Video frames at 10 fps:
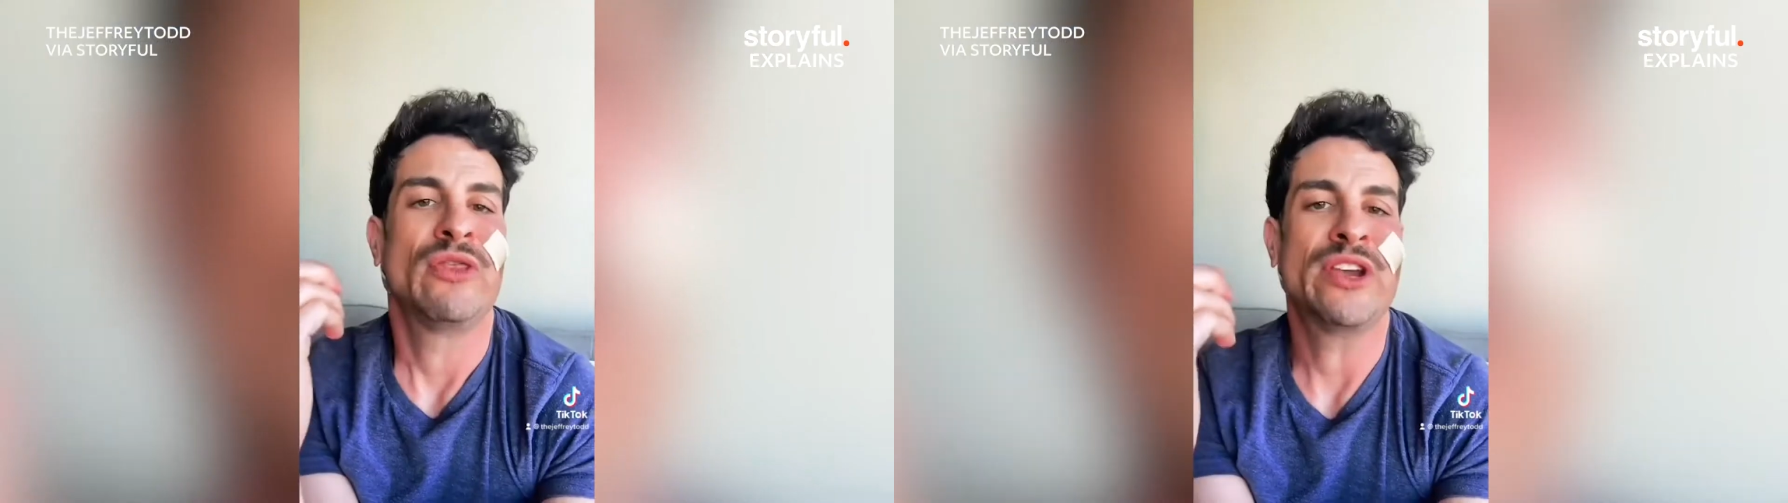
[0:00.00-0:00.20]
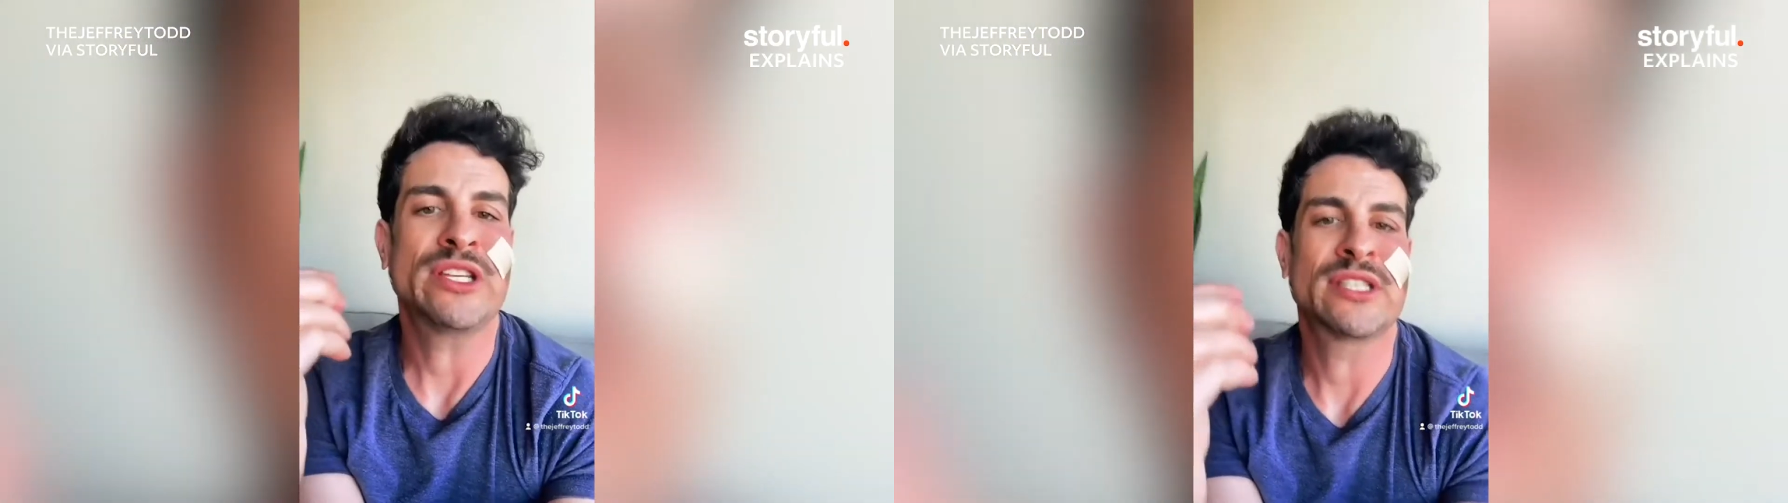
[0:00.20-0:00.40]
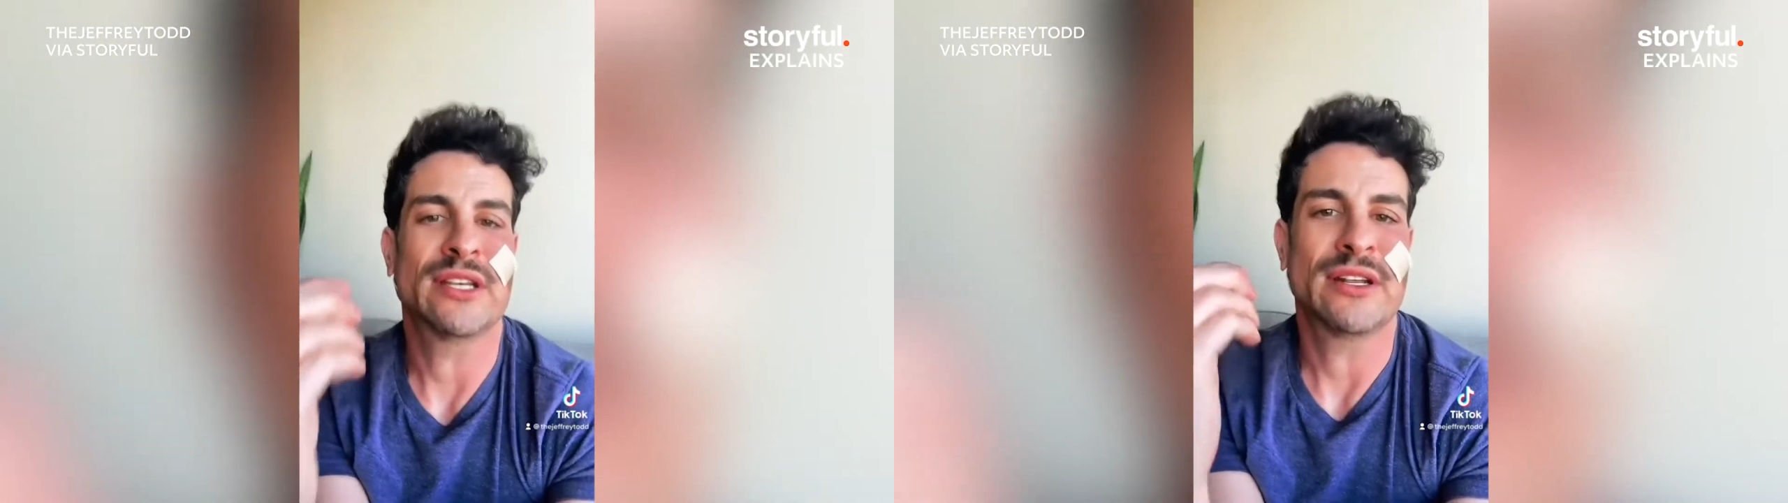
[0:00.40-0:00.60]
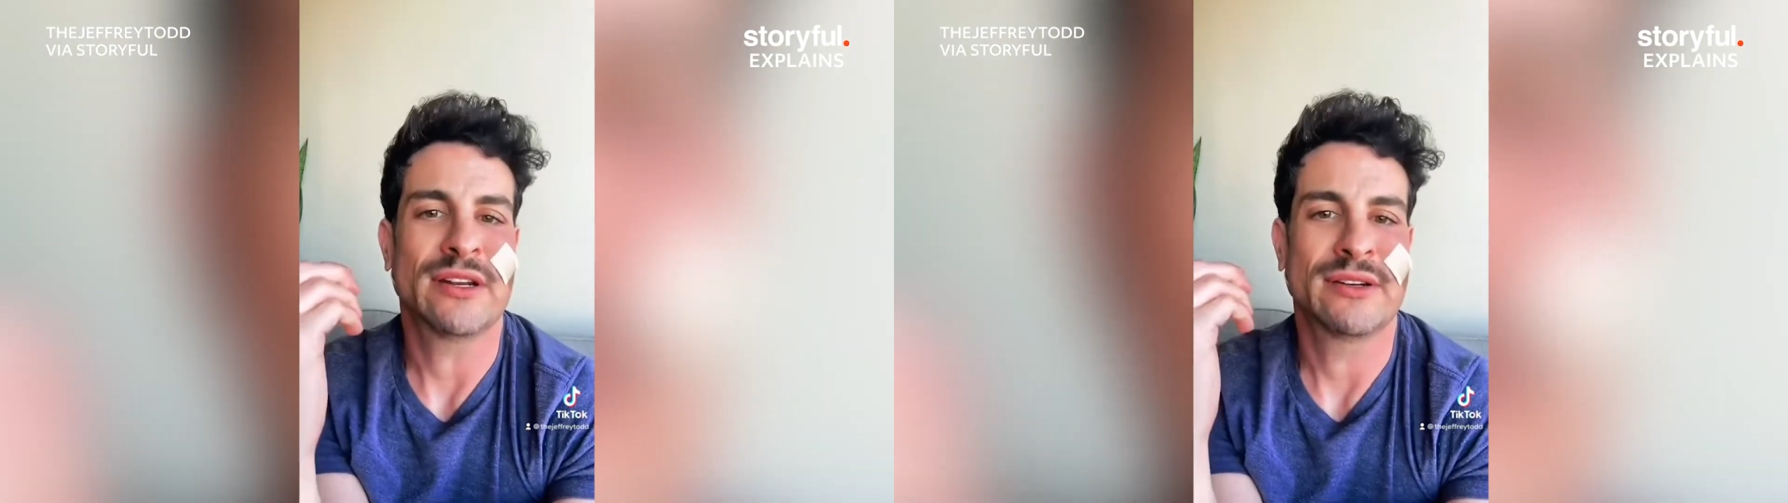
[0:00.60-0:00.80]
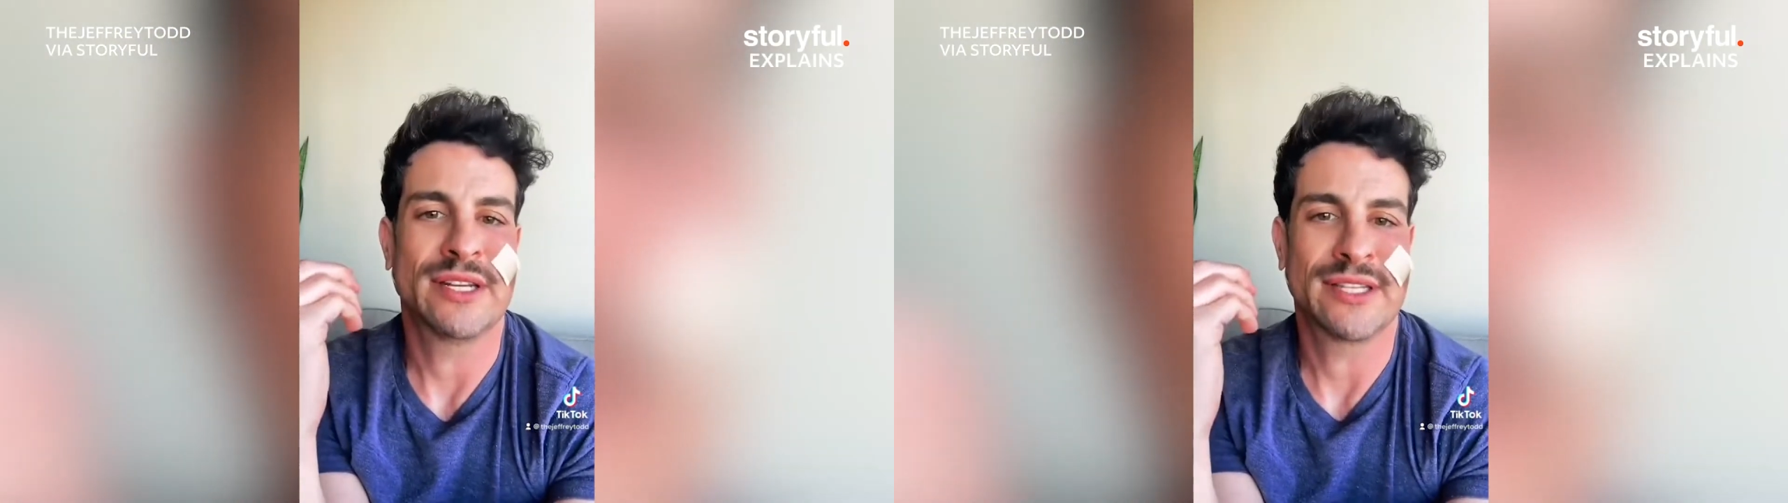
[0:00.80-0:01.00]
This
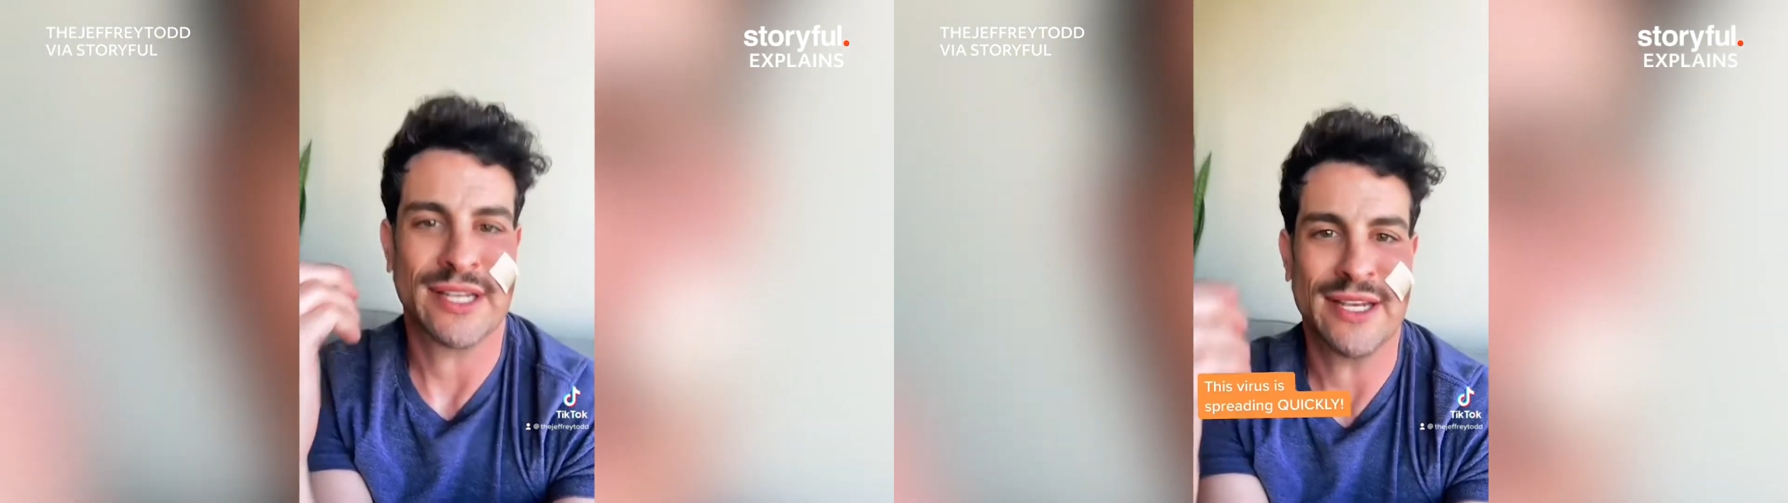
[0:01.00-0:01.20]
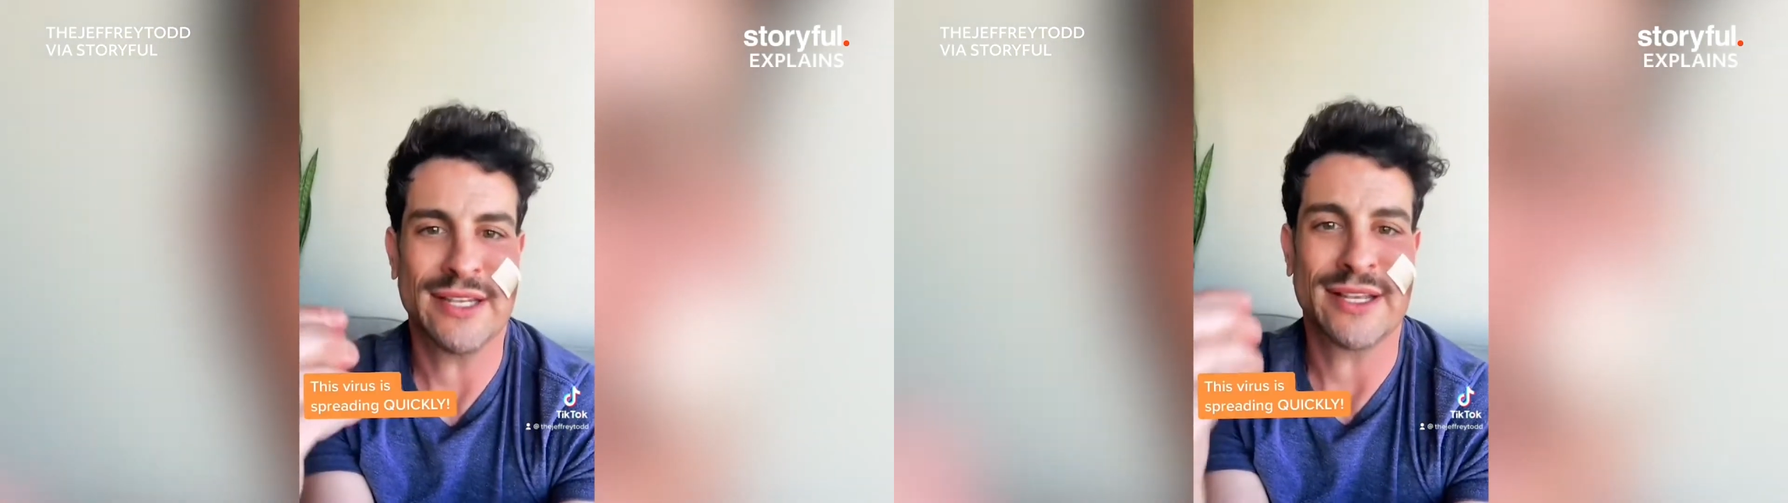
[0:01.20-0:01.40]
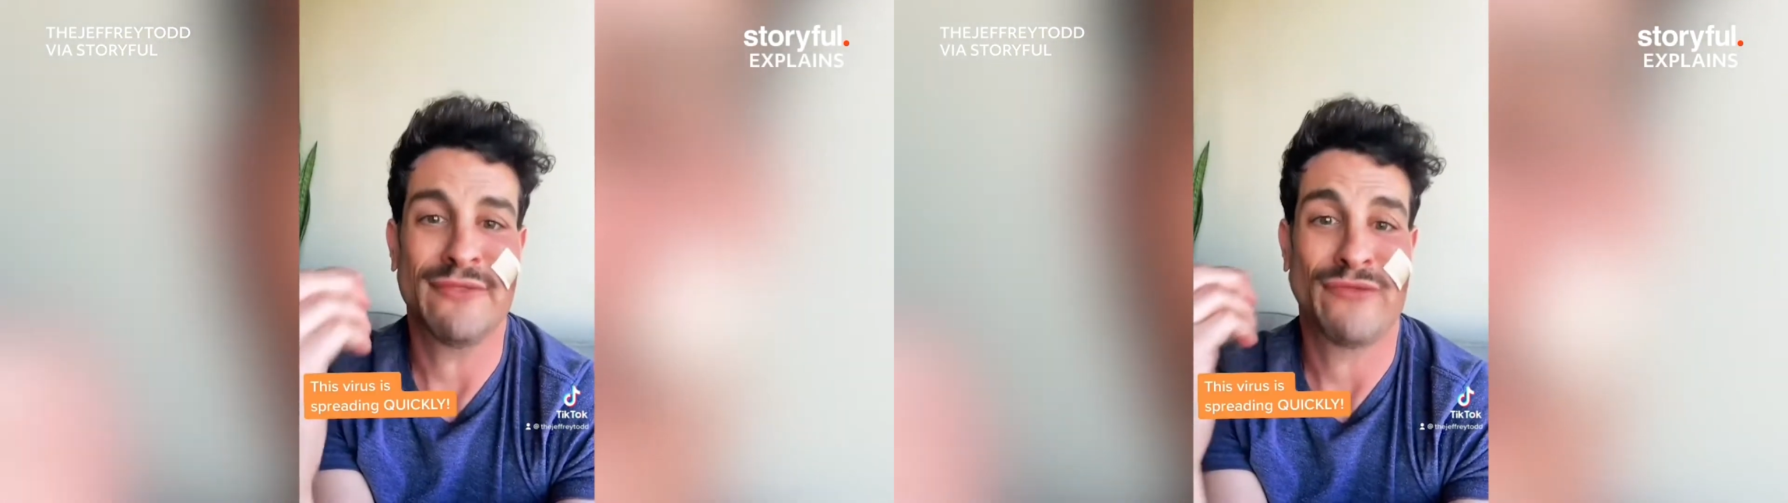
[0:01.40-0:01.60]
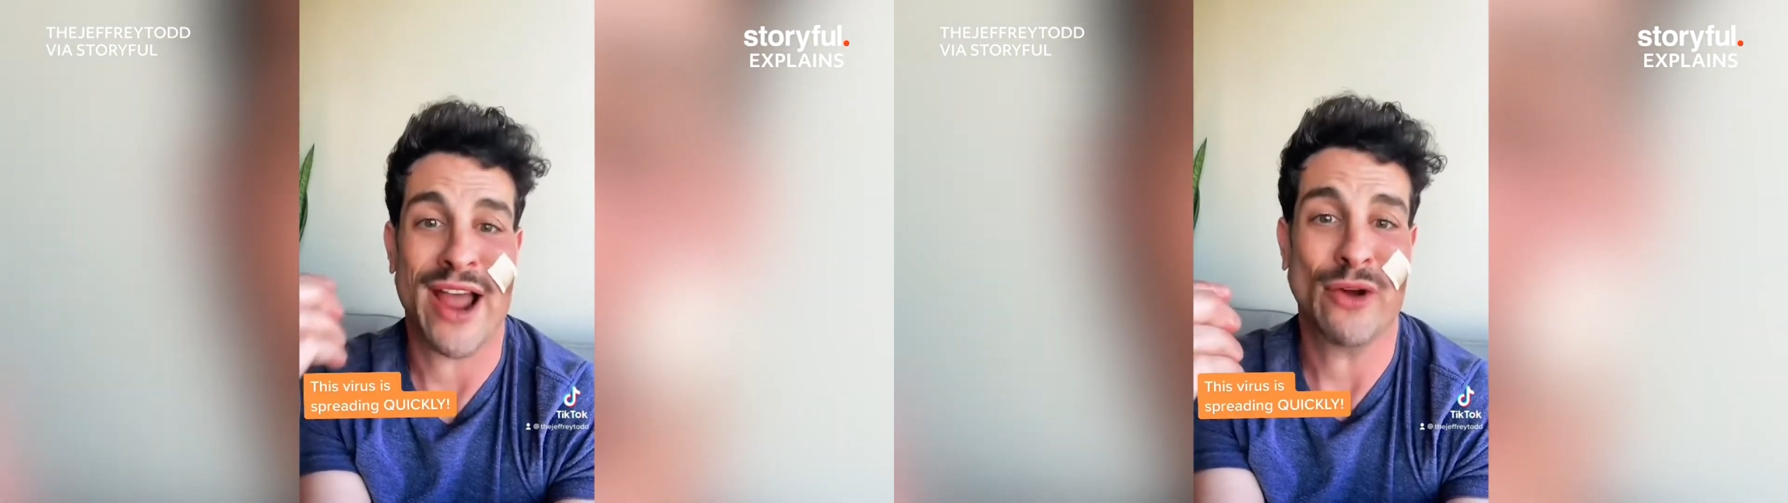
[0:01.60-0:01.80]
disease and